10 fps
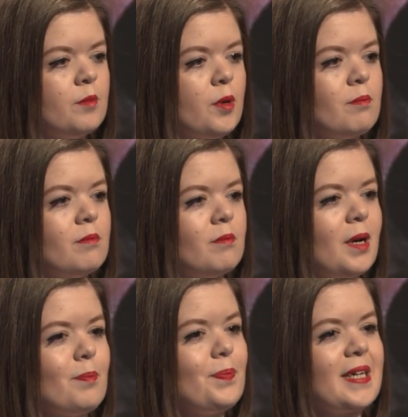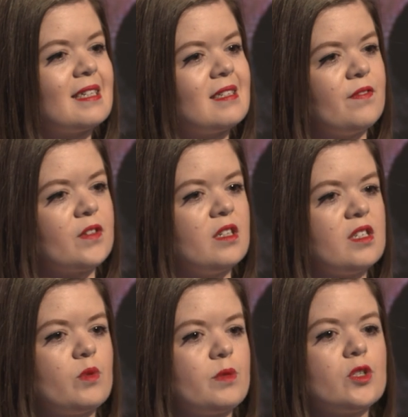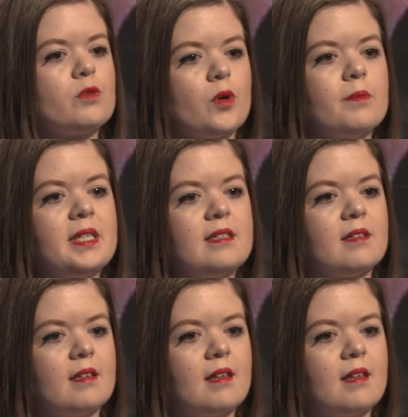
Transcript: But my biggest difficulty was much more immediate